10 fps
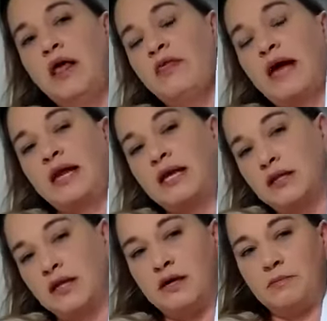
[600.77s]
That
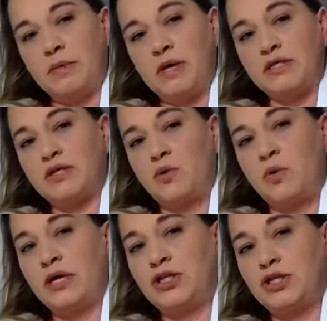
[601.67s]
ileum is
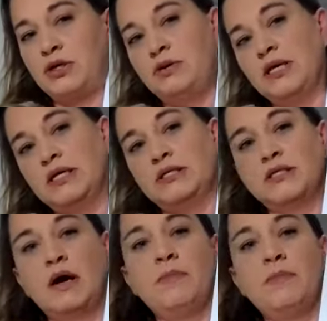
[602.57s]
going to then
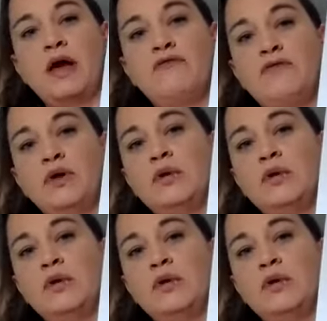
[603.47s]
dump that food